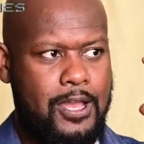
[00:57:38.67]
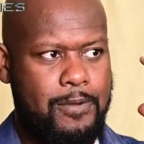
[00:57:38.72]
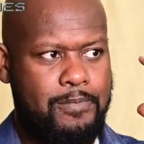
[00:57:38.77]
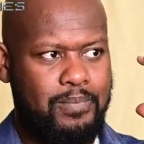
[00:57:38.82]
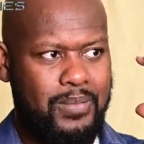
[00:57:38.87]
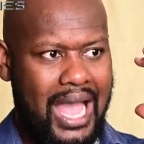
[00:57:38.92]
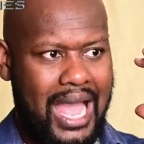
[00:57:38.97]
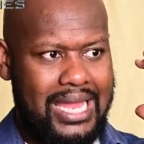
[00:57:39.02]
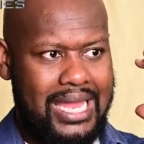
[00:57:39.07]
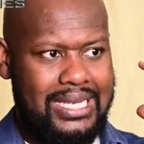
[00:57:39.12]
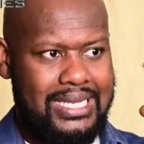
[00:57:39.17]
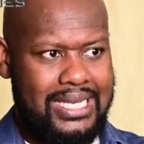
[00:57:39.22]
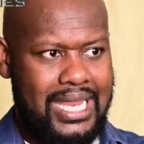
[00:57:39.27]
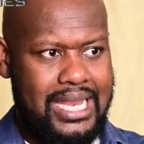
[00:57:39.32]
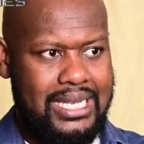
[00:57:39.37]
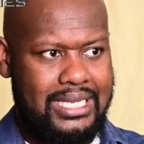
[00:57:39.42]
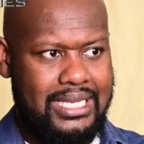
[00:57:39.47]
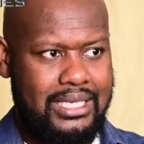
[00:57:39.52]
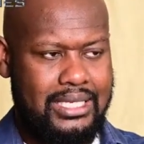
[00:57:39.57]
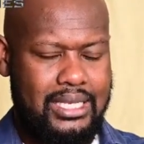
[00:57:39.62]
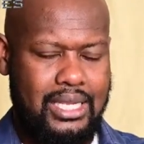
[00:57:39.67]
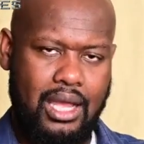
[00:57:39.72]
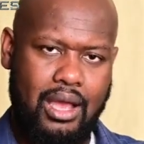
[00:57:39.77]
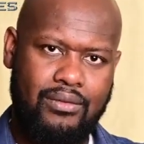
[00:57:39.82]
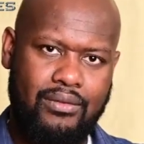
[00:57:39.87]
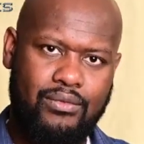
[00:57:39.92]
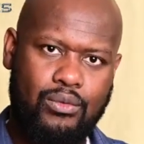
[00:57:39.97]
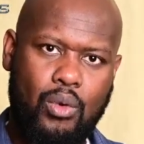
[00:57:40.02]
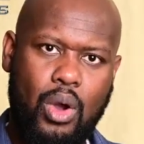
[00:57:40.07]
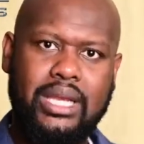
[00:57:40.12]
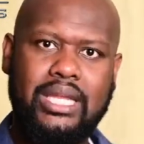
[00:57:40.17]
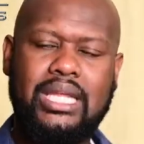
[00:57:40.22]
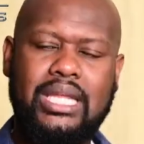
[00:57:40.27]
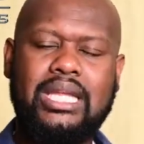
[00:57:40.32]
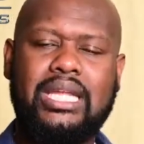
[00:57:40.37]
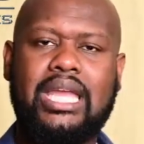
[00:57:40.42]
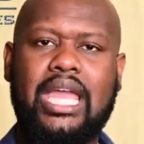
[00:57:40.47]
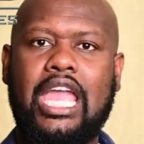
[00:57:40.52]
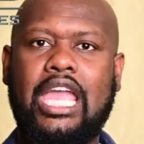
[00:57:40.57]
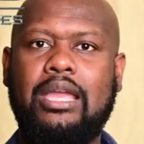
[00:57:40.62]
identity of what he
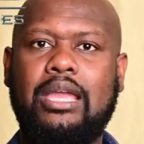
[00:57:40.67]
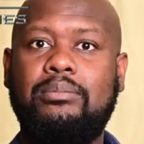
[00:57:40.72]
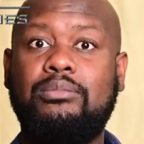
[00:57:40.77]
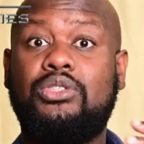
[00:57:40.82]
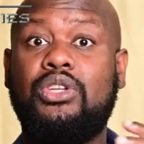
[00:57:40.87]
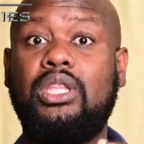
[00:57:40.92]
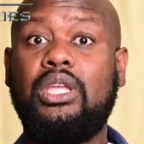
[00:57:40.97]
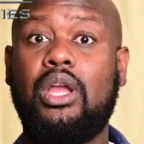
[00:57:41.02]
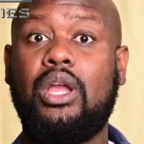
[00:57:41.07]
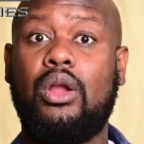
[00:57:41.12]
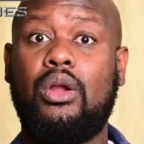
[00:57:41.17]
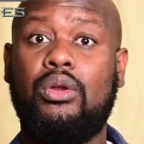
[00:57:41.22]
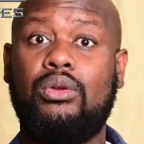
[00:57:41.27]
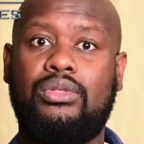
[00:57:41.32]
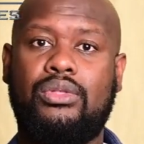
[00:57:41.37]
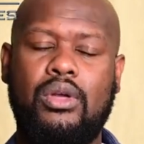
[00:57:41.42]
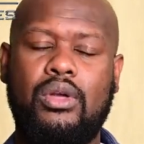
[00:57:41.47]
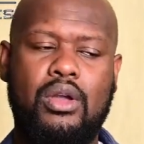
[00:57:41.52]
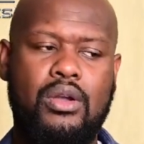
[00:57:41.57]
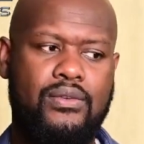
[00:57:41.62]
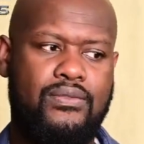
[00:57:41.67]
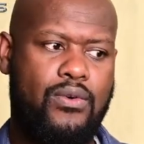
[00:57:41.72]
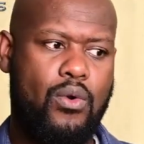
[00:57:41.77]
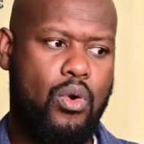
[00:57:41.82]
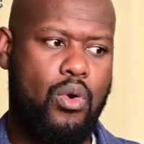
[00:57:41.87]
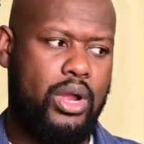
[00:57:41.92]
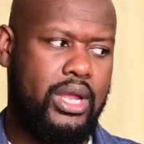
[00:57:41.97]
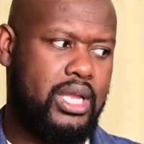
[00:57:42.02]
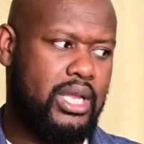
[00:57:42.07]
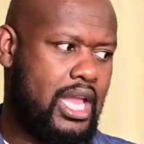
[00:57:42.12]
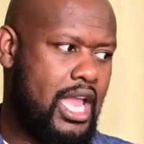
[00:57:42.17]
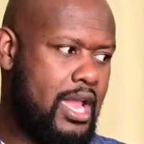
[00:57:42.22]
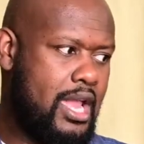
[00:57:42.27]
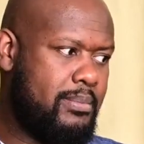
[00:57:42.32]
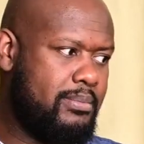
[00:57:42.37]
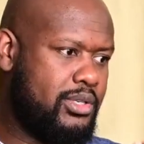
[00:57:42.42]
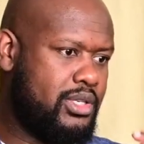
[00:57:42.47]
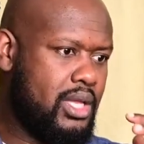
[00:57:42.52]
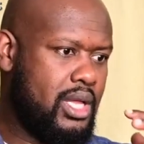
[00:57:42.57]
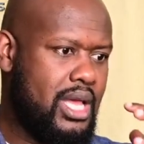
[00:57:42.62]
came to the earth for. He came
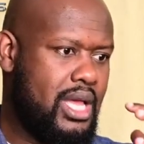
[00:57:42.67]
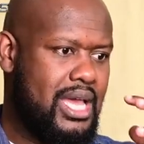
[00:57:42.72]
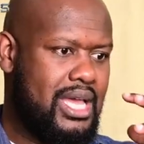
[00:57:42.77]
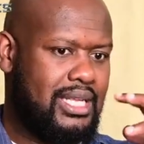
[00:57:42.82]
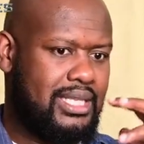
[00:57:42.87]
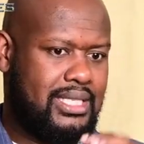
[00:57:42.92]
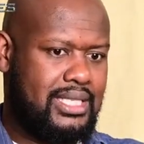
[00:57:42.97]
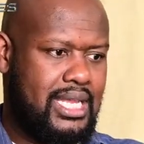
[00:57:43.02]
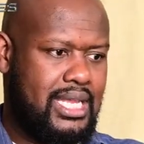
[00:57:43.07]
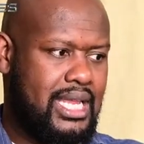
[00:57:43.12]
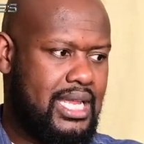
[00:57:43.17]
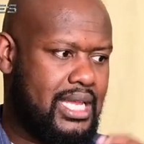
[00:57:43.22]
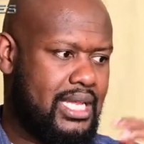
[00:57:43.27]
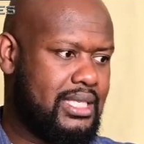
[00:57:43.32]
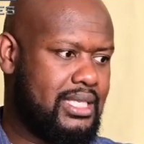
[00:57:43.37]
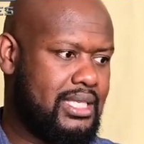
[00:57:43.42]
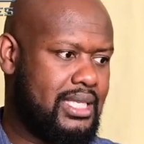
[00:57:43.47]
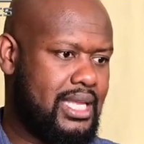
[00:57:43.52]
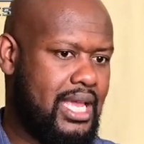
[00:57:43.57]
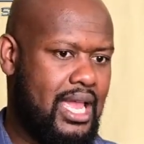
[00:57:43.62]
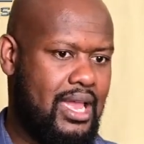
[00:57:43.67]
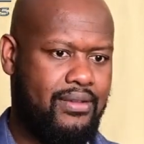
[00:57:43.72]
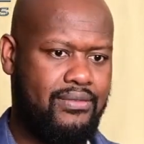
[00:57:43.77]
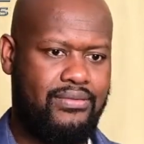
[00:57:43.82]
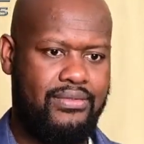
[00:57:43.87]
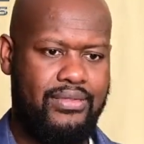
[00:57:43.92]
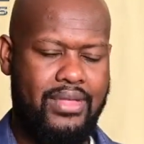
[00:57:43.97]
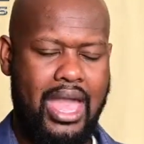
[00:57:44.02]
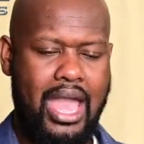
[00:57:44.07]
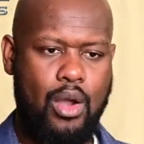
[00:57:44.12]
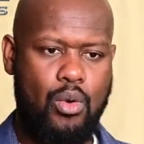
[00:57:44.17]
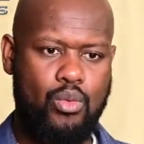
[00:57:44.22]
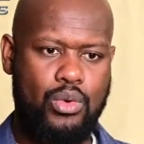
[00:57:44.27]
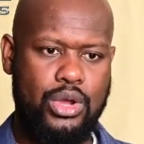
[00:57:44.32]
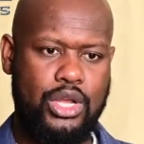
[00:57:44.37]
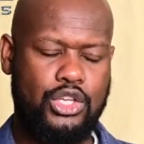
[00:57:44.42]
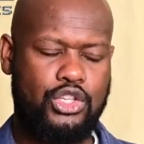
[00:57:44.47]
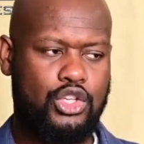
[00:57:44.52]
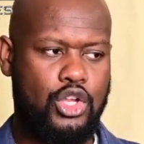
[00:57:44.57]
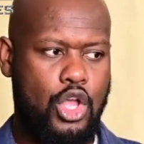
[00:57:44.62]
to seek and save that
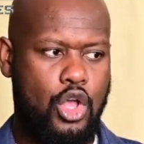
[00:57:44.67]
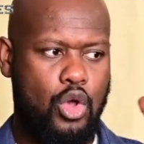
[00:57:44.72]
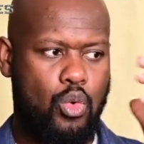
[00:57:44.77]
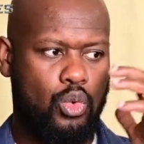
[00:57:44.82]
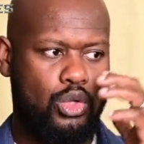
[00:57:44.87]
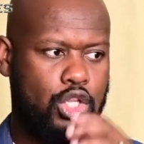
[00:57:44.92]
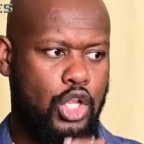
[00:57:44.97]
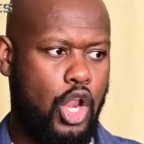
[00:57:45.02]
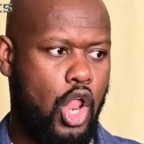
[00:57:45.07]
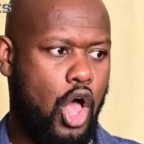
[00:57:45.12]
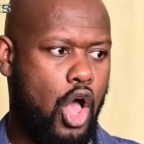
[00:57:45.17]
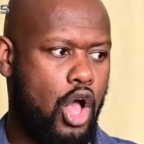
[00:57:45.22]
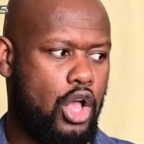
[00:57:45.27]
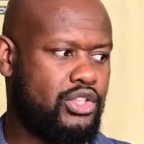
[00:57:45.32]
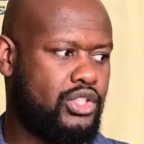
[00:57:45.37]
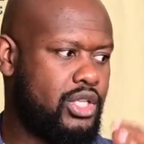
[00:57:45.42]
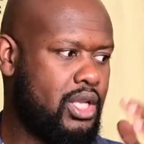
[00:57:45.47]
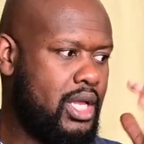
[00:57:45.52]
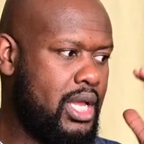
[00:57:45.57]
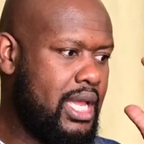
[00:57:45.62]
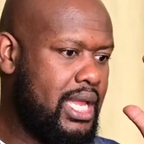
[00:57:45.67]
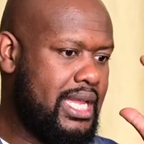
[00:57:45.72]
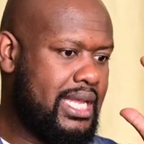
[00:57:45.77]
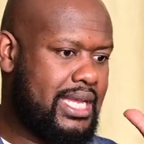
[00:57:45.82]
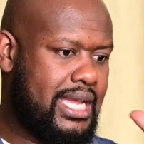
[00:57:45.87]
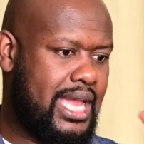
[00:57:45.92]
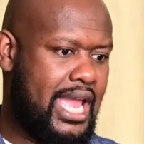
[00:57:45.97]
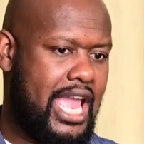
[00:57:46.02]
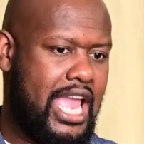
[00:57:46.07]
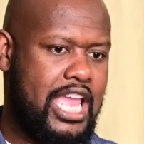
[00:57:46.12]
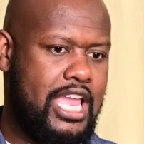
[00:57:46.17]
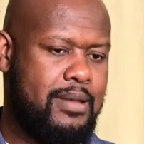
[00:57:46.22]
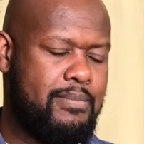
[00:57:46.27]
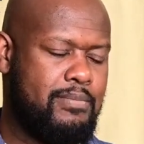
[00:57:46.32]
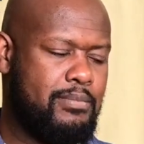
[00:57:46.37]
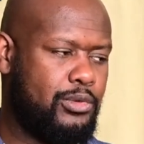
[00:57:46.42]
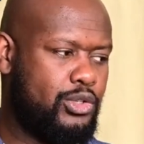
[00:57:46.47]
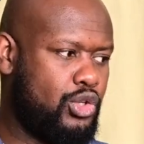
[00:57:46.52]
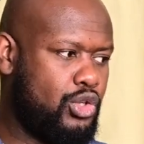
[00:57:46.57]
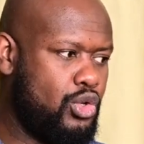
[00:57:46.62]
which was lost. He
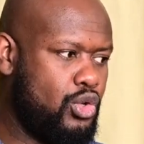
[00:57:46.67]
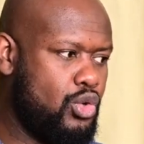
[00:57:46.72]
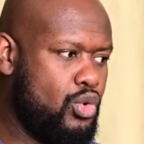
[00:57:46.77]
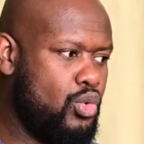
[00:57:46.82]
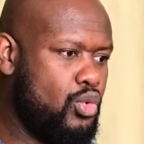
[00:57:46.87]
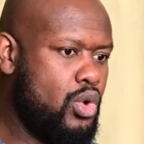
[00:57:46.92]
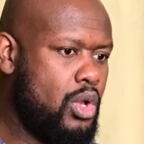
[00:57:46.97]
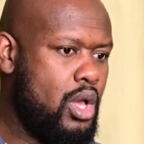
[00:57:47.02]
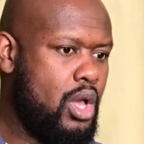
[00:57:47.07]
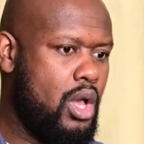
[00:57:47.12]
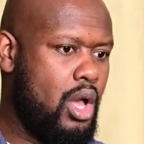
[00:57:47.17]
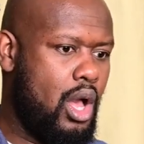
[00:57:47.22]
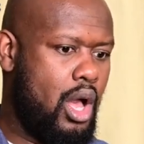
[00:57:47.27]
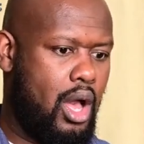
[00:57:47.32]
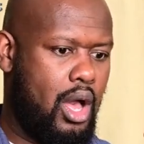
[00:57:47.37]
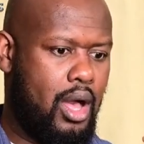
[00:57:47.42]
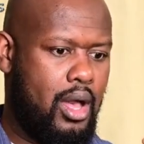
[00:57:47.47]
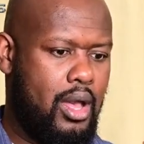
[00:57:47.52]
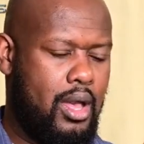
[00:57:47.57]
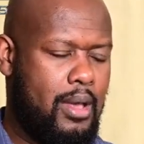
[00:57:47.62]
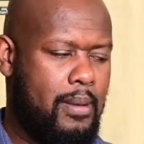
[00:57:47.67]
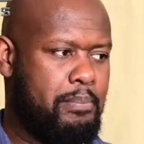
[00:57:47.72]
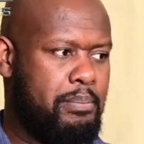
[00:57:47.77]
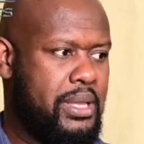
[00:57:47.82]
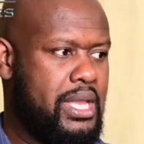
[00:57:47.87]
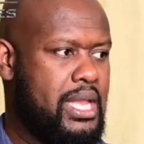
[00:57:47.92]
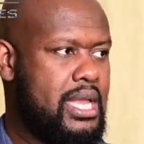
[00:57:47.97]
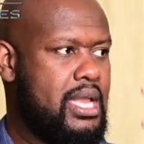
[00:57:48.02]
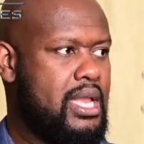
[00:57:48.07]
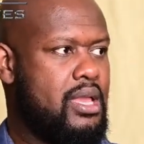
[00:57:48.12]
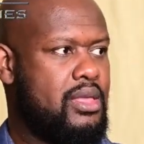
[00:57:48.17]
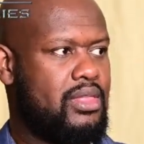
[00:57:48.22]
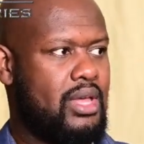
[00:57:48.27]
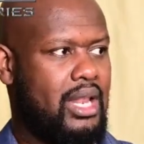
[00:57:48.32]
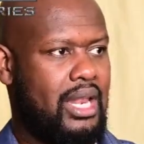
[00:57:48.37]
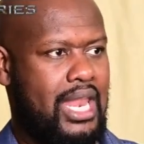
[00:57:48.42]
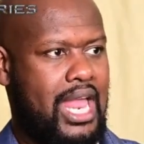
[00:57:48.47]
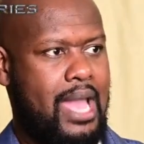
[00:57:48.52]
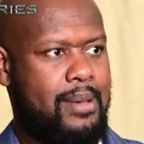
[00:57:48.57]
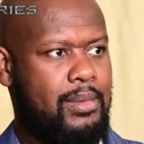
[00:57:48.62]
came to uh, be the
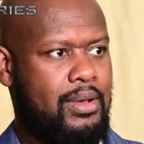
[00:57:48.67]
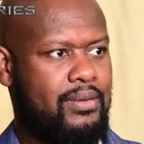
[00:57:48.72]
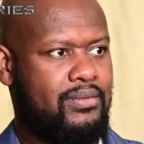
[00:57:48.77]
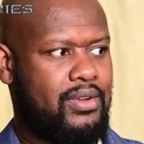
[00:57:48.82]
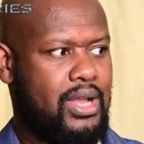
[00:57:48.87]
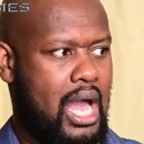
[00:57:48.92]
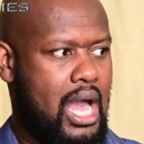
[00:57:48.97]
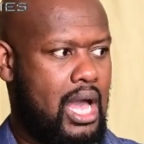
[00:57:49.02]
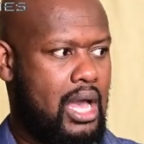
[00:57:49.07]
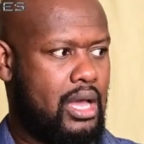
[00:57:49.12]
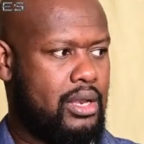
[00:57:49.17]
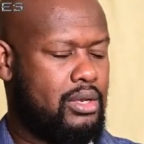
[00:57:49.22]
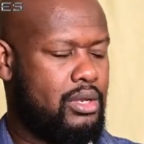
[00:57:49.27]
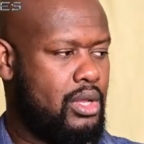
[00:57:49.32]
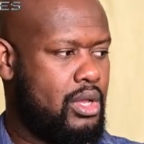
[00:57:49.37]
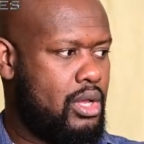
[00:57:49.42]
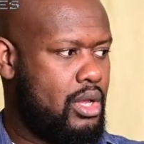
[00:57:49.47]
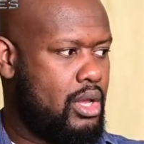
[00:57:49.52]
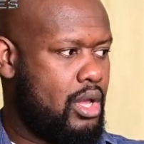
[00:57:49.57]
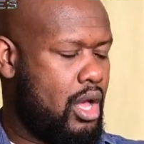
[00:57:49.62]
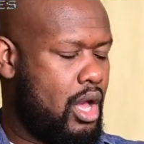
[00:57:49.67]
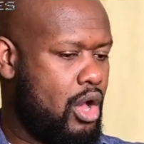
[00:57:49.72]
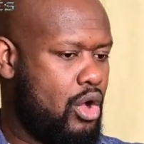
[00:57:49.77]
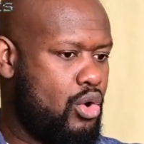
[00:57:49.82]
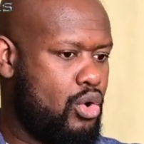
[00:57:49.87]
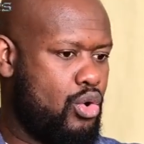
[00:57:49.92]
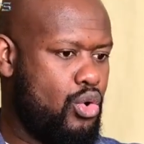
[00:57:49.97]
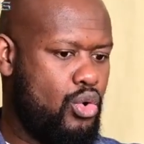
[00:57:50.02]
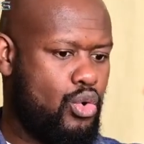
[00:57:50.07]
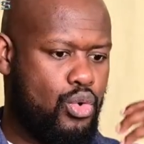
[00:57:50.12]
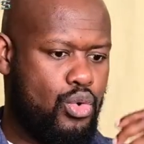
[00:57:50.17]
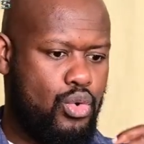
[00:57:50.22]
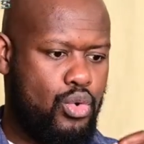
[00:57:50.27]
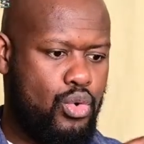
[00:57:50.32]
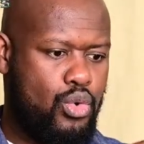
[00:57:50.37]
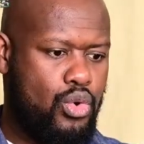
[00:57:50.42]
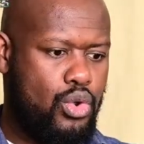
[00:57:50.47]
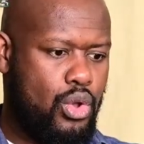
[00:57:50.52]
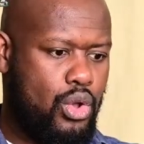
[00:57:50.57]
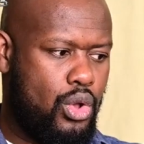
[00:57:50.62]
Lamb of God uh,
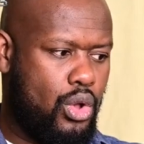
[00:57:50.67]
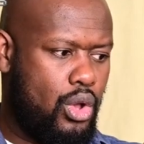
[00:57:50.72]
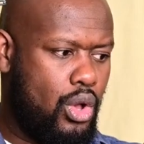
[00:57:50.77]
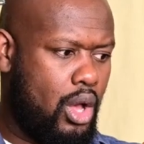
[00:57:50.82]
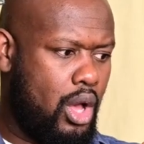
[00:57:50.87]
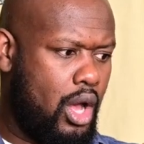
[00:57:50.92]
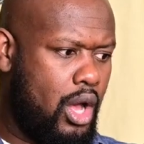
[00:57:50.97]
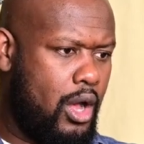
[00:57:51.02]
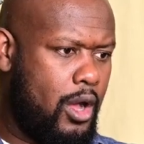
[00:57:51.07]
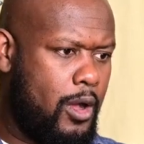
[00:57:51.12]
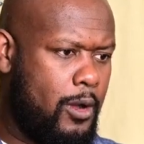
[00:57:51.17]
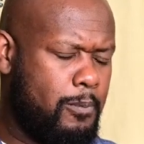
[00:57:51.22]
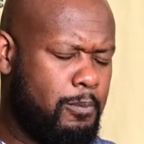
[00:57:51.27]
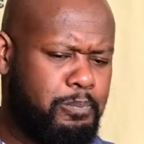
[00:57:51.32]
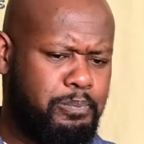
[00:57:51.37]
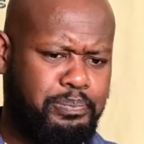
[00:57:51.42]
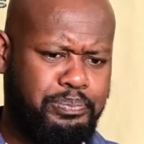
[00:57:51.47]
who. Um,